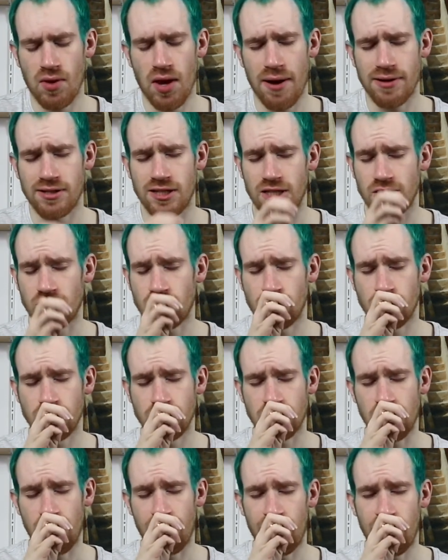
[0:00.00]
There's
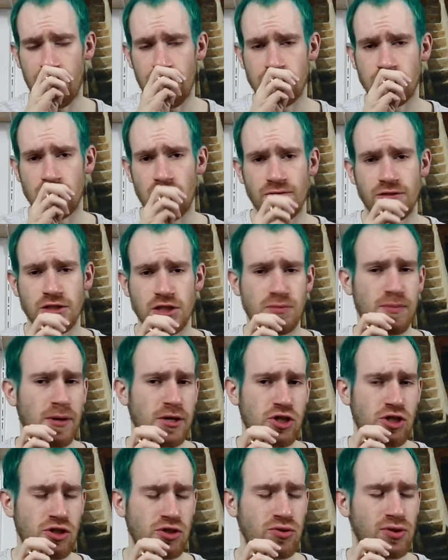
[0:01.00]
just, I feel like, nothing
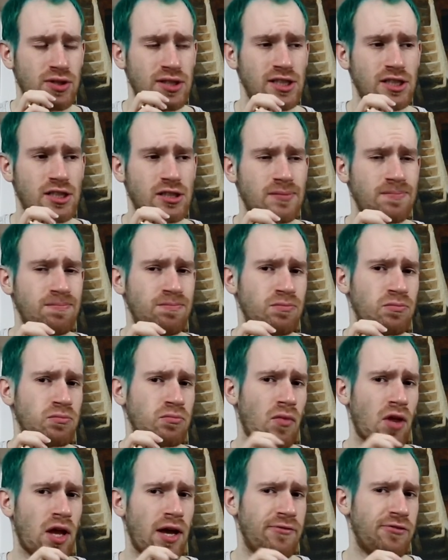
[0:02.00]
special to it
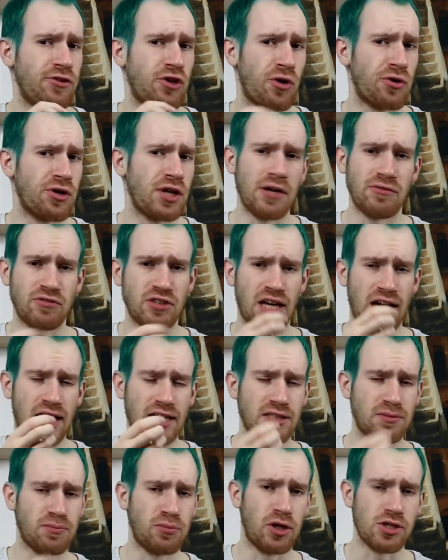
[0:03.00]
if you don't have
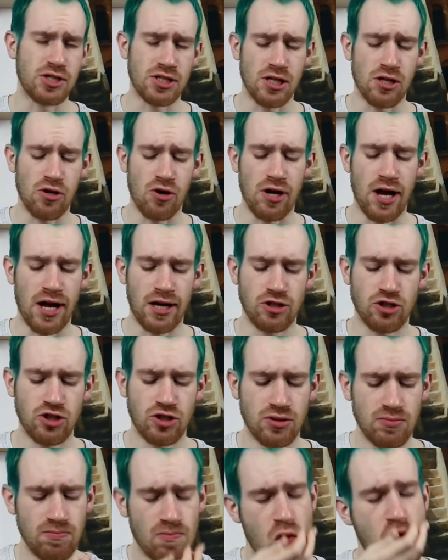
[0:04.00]
that personal
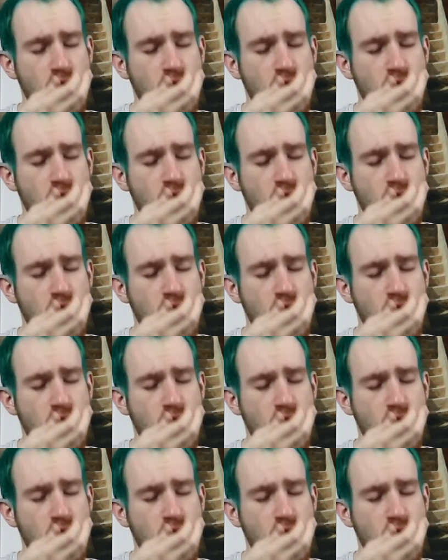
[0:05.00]
connection.